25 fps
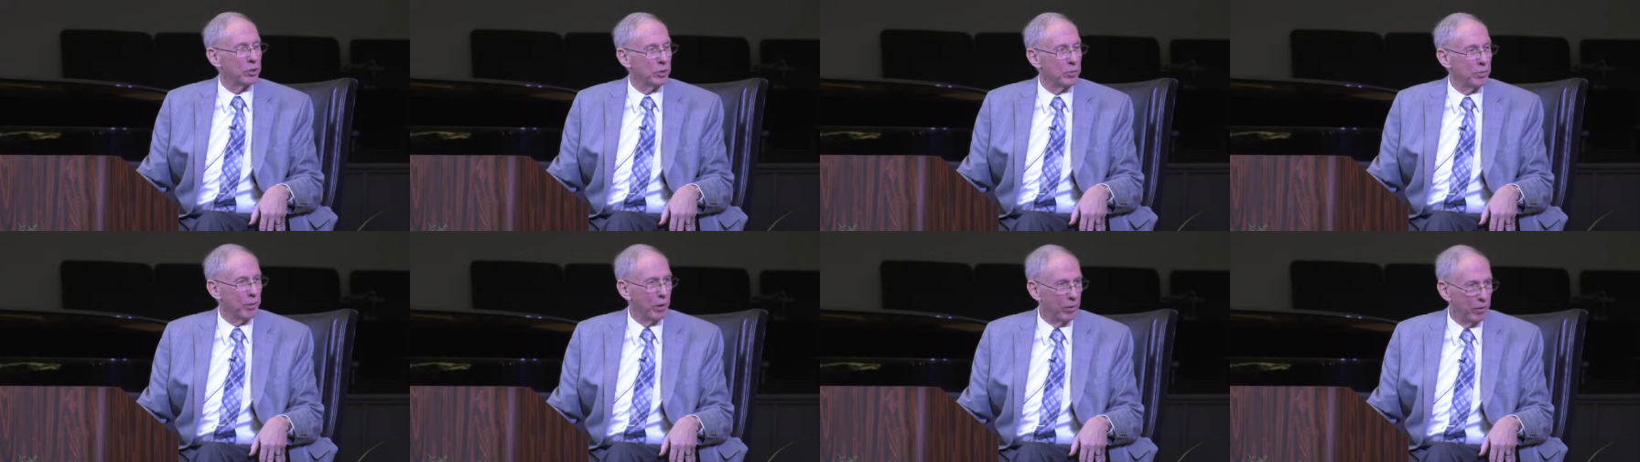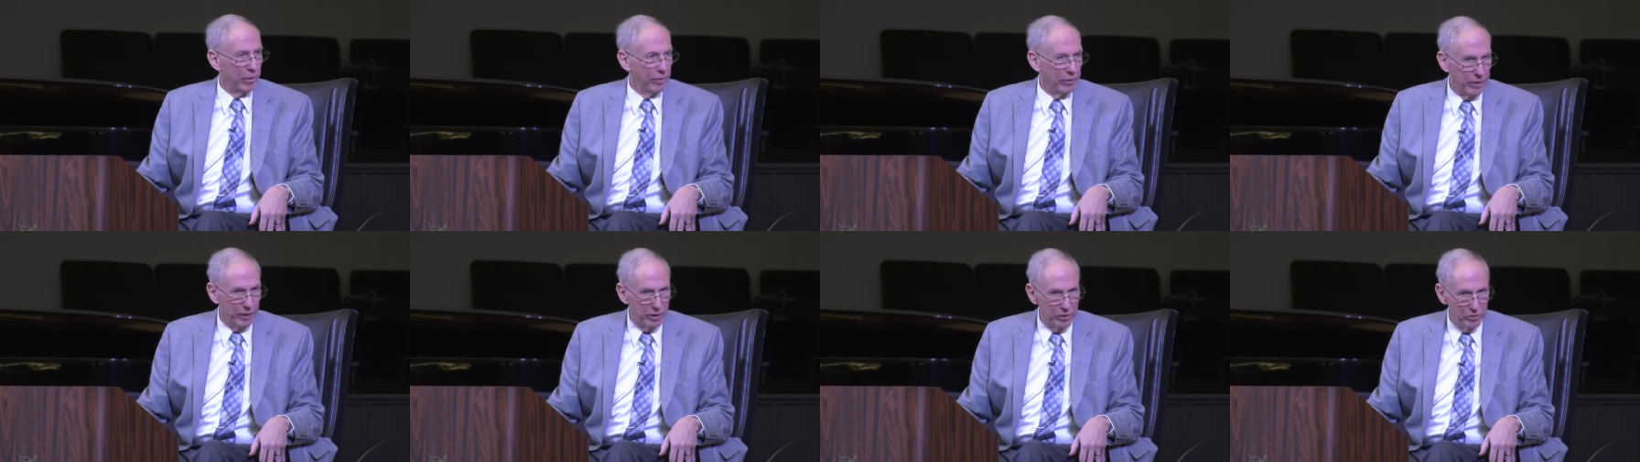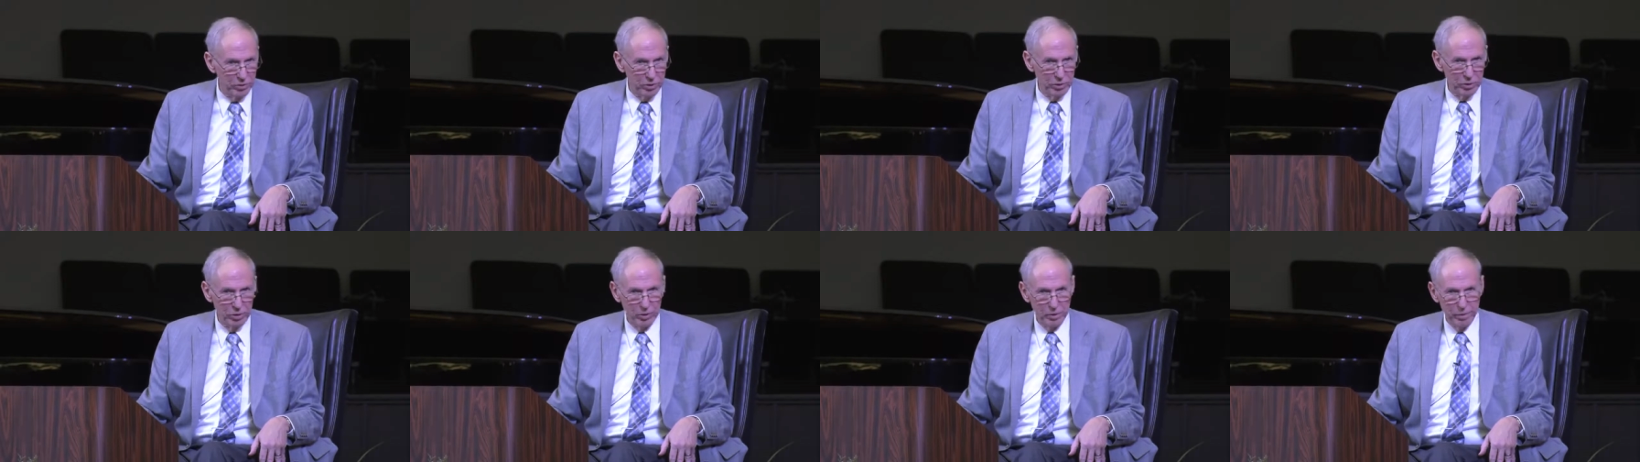your motive
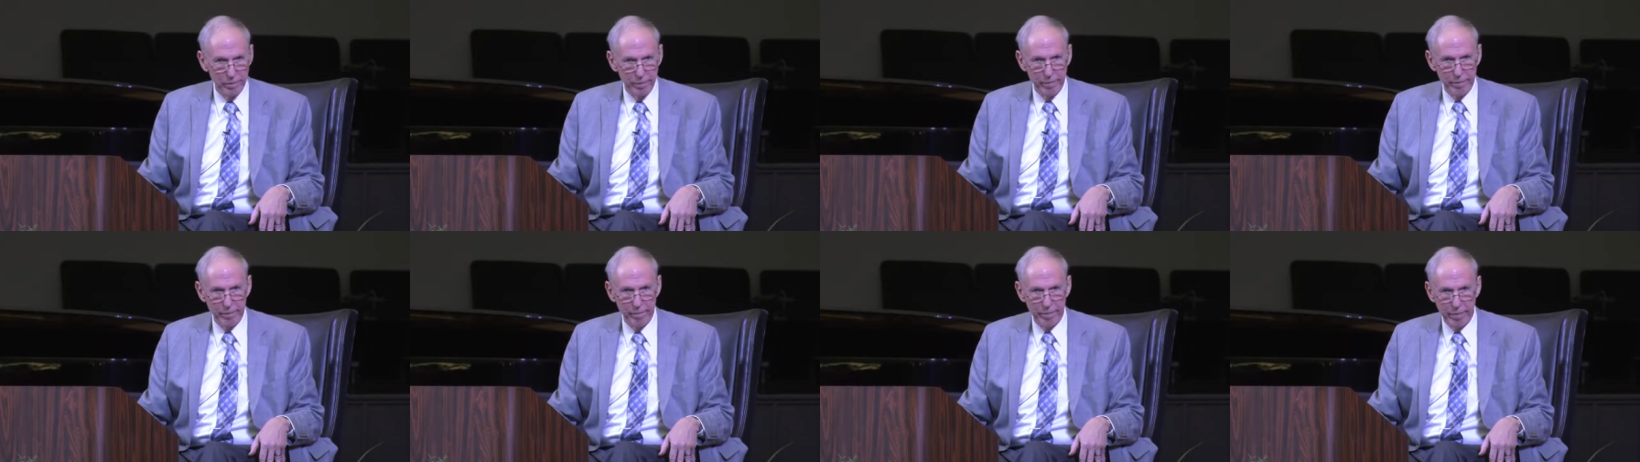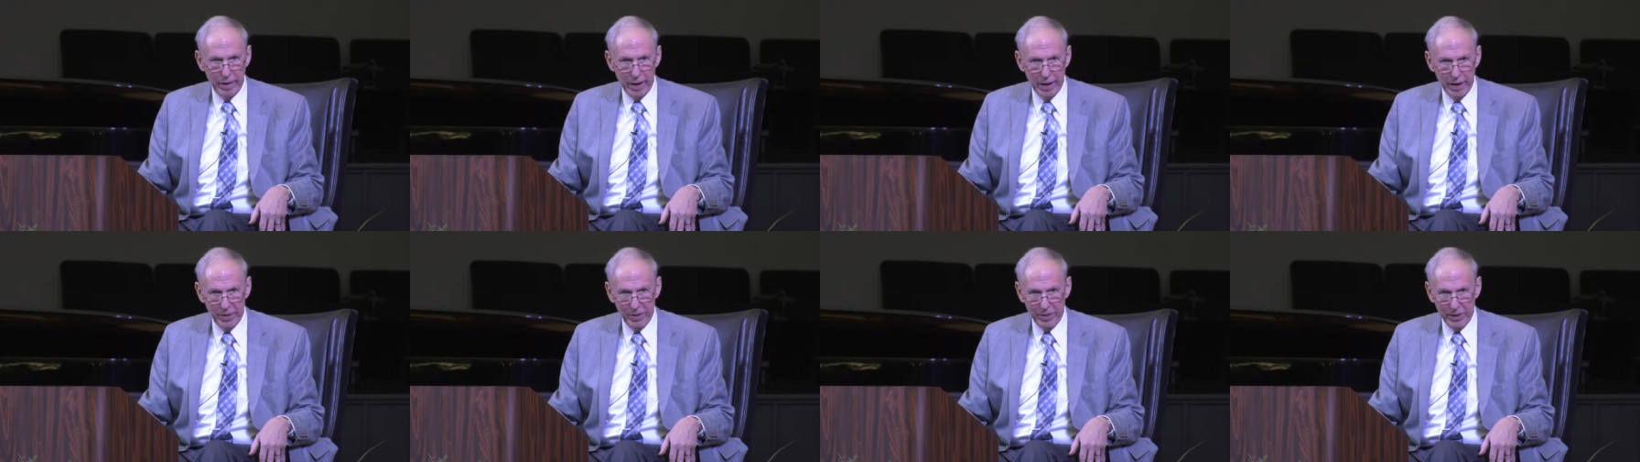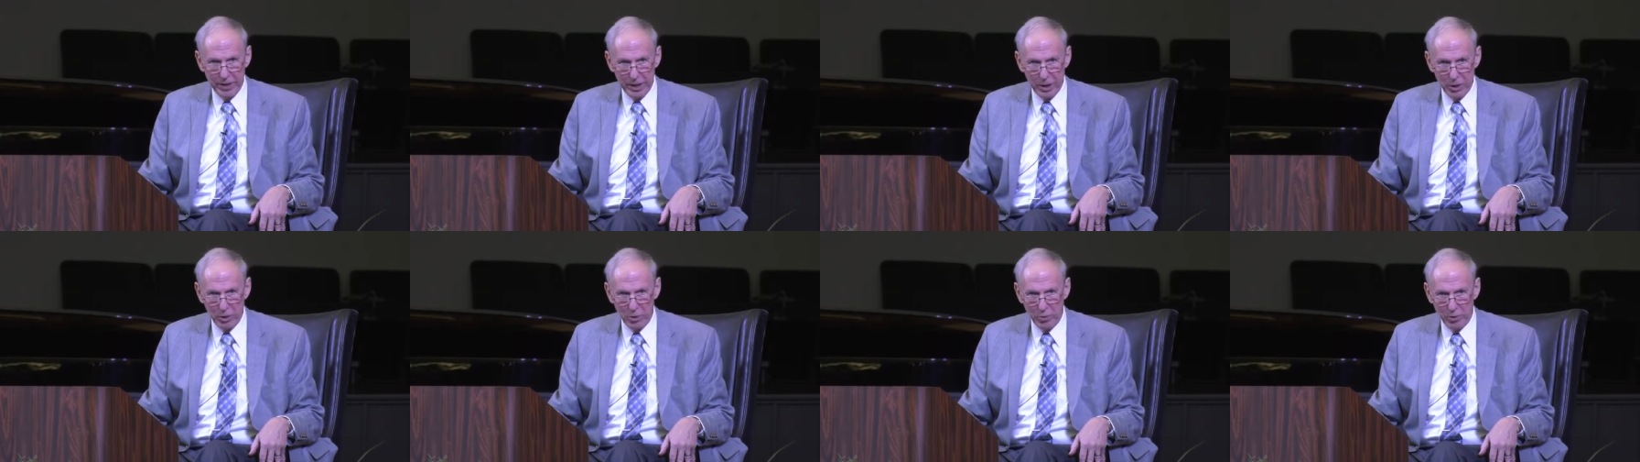is? I
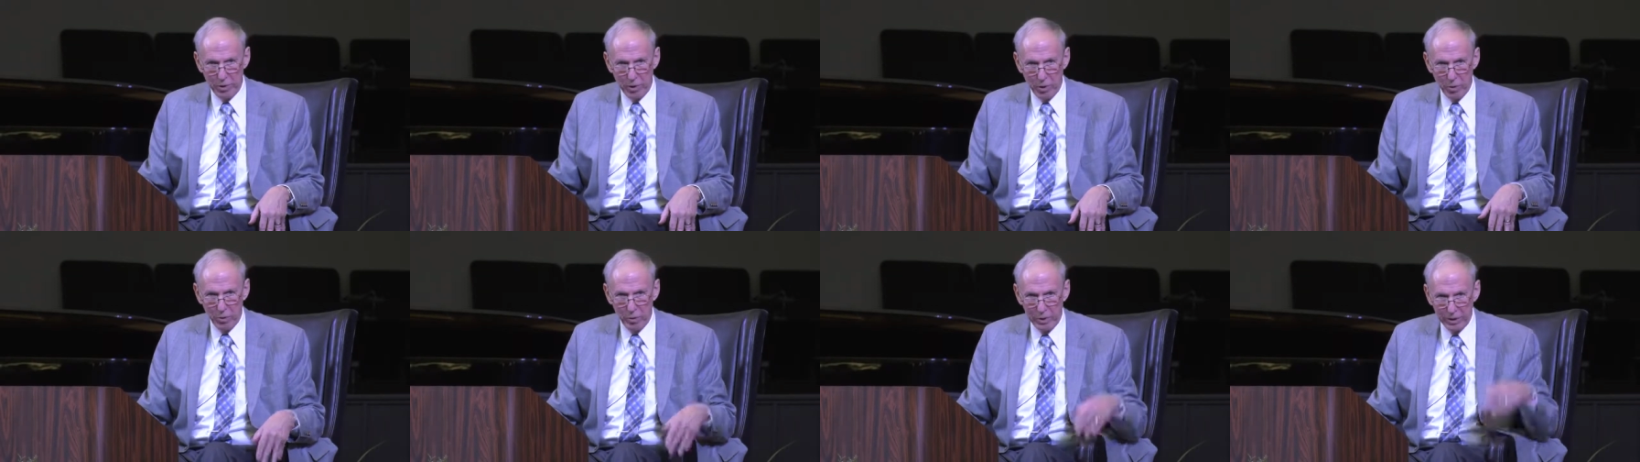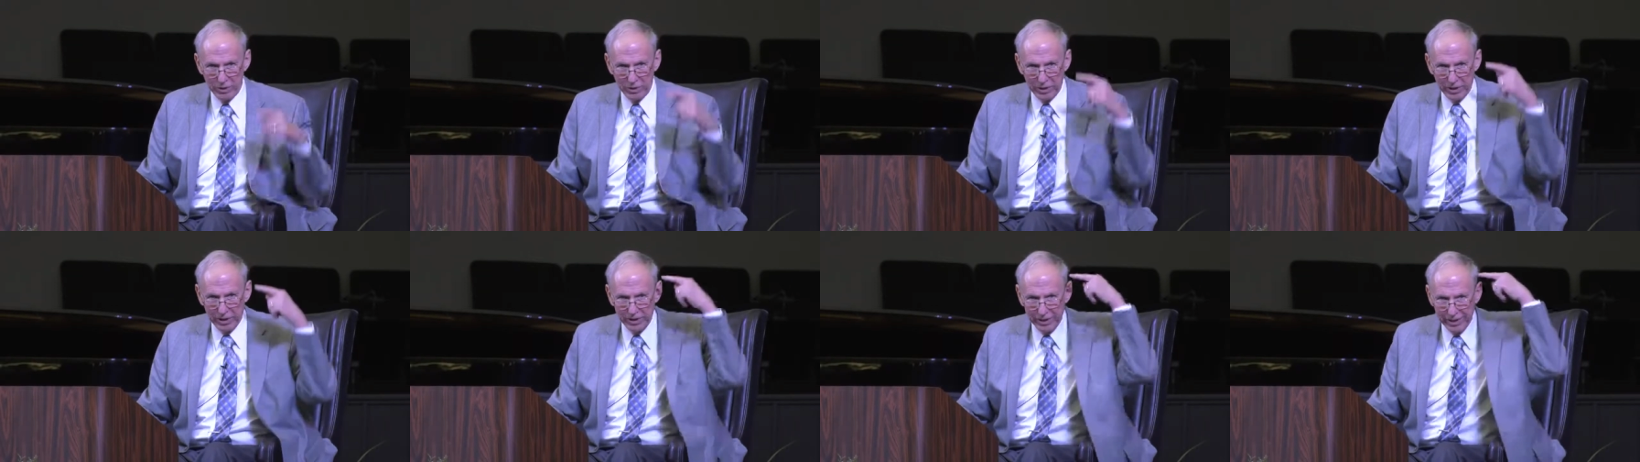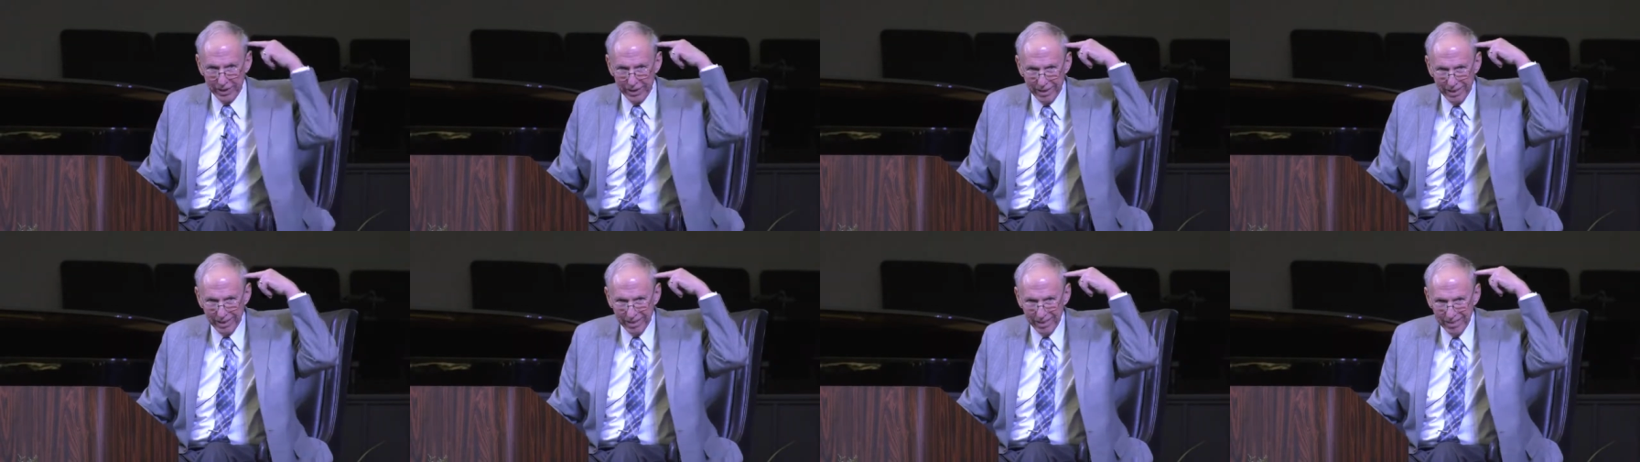think you know it's in
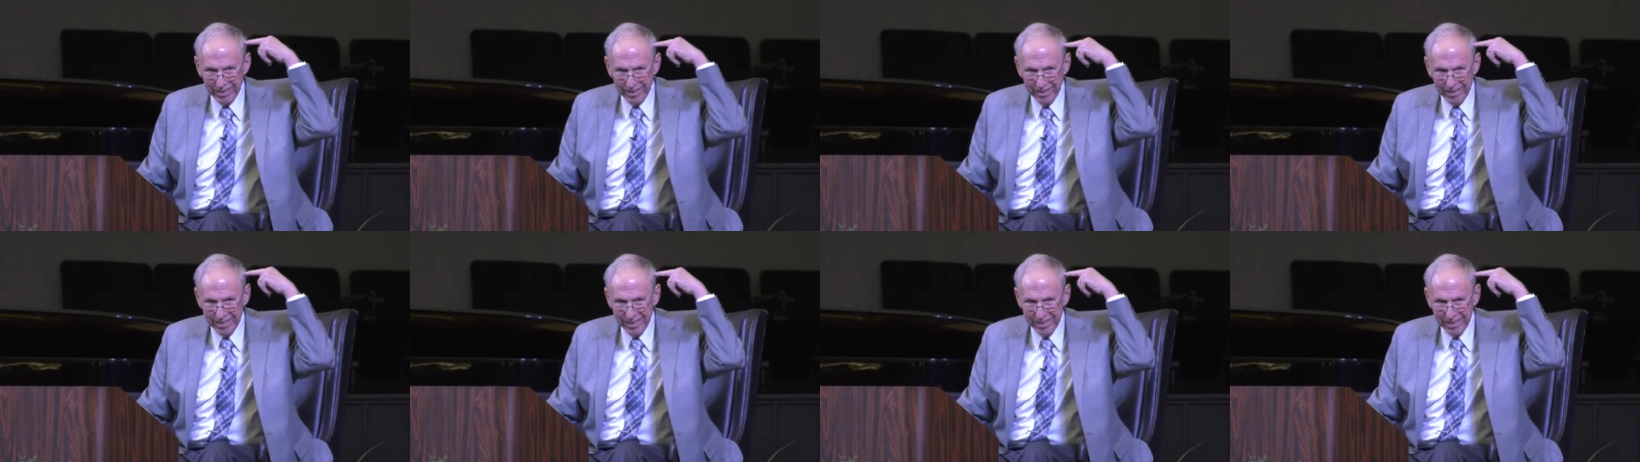there.